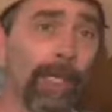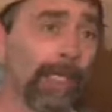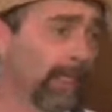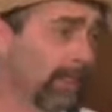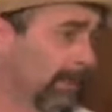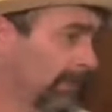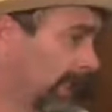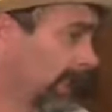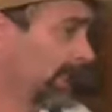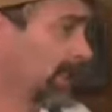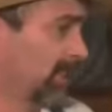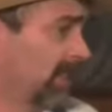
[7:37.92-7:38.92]
way of
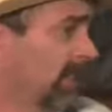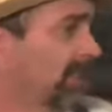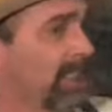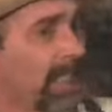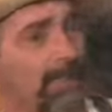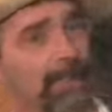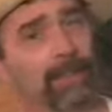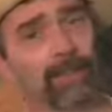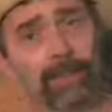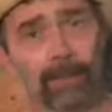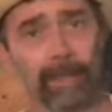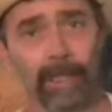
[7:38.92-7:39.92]
just injecting
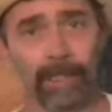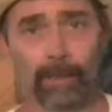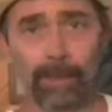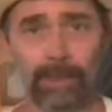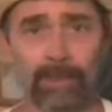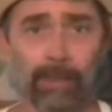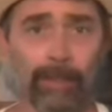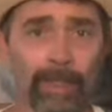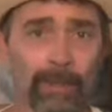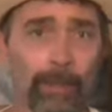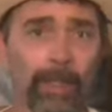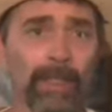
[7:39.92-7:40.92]
somebody with so
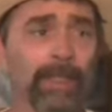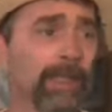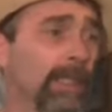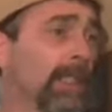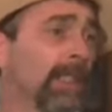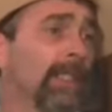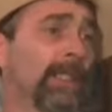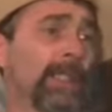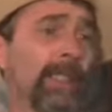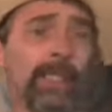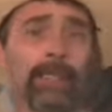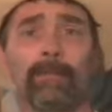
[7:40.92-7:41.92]
much poison that
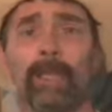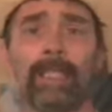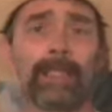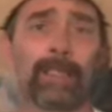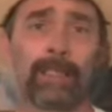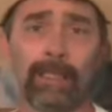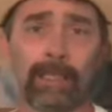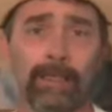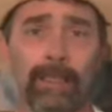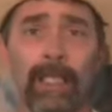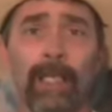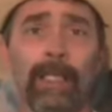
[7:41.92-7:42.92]
they basically
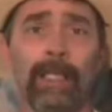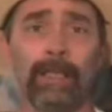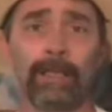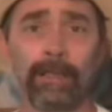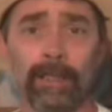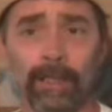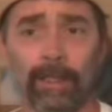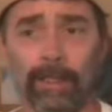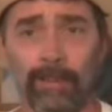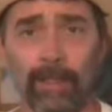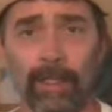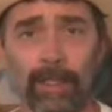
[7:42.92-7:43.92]
die instantly
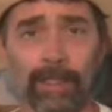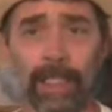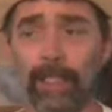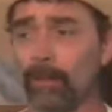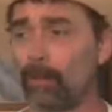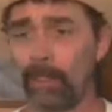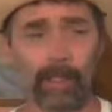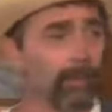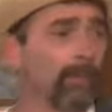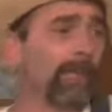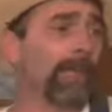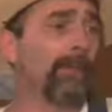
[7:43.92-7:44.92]
of a heart attack,
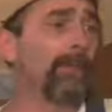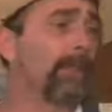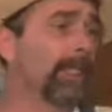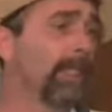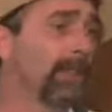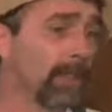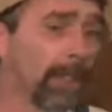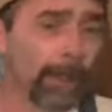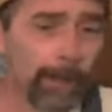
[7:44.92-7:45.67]
whatever it is.